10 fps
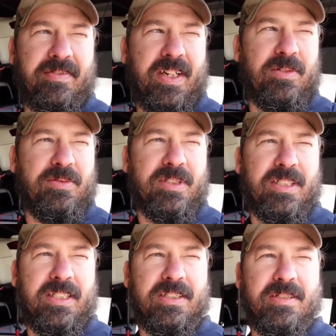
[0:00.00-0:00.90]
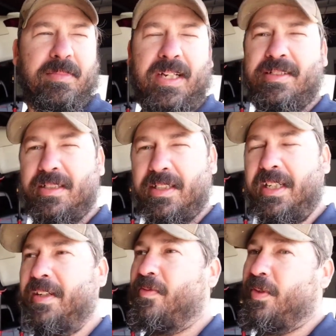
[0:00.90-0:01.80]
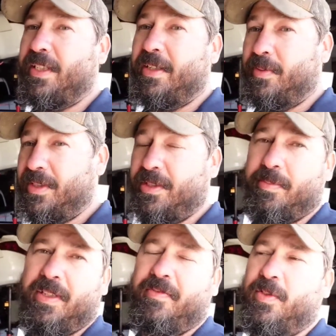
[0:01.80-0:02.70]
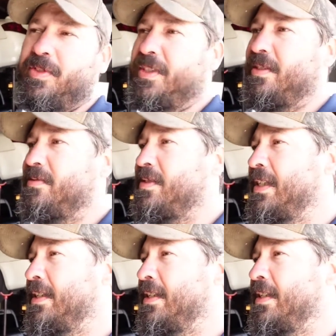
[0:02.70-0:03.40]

I've got one that's about to leave, one that we just spent a fortune on,